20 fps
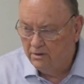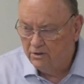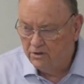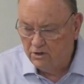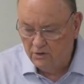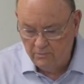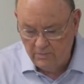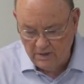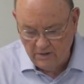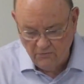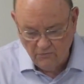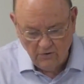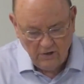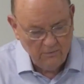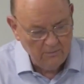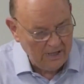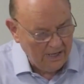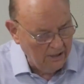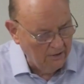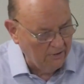to be
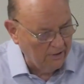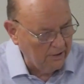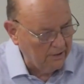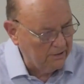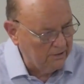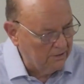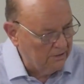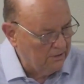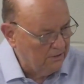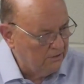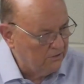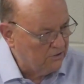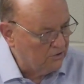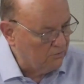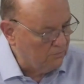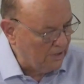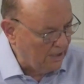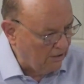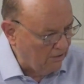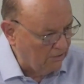remarried,
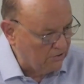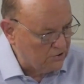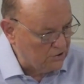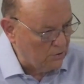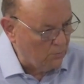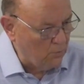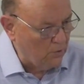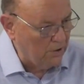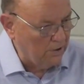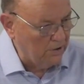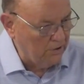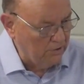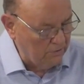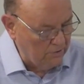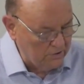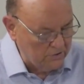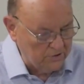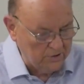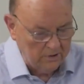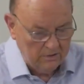to marry someone who
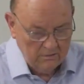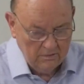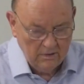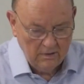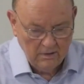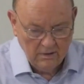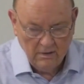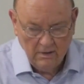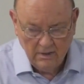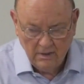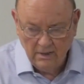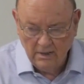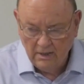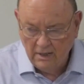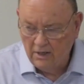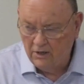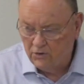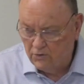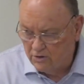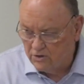isn't
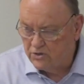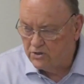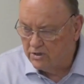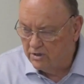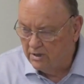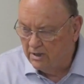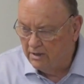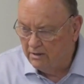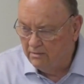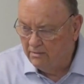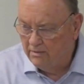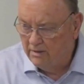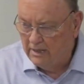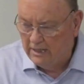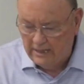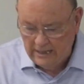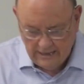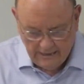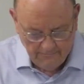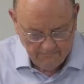a Christian
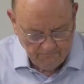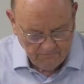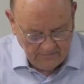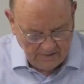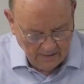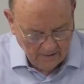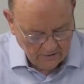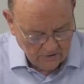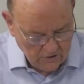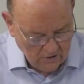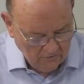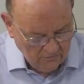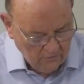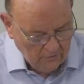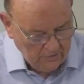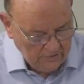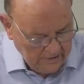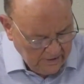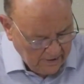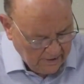and so
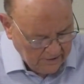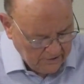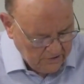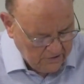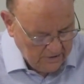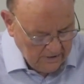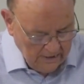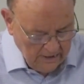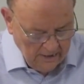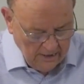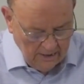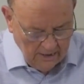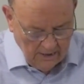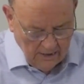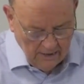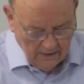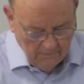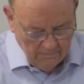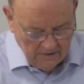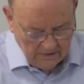forth? Yes.
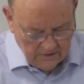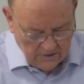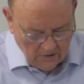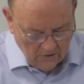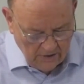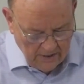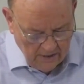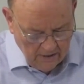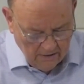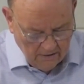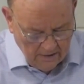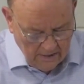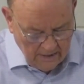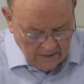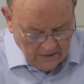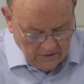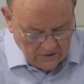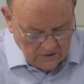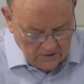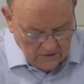But so here
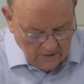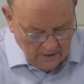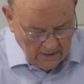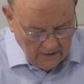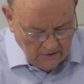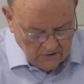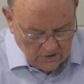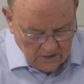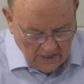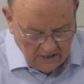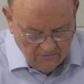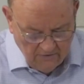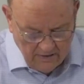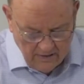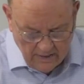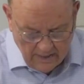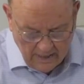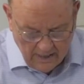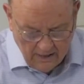he's giving